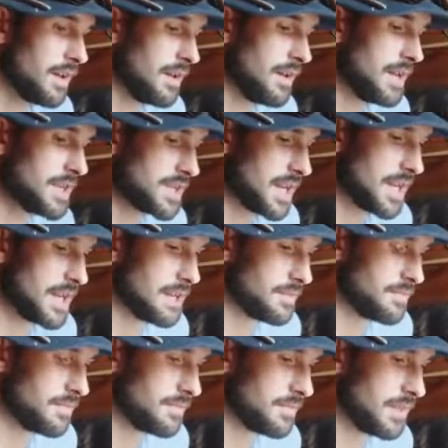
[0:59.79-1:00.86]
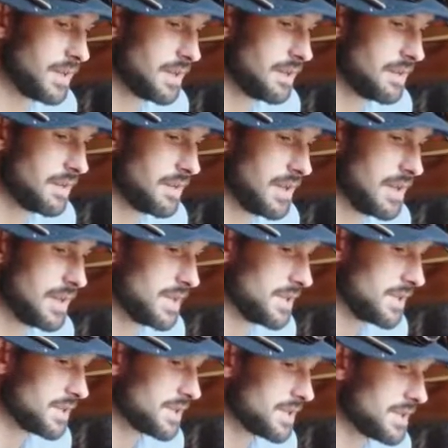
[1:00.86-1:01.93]
His name
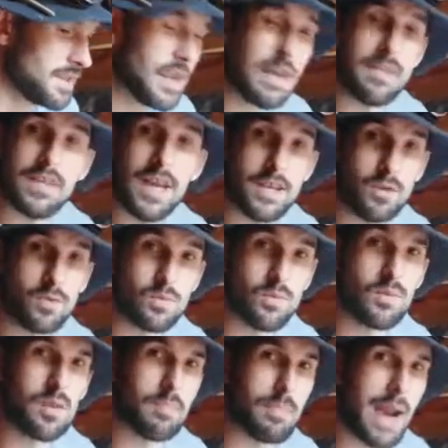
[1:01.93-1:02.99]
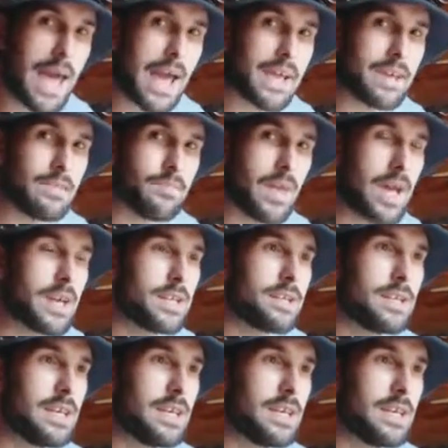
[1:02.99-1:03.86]
is Nathaniel the Black, and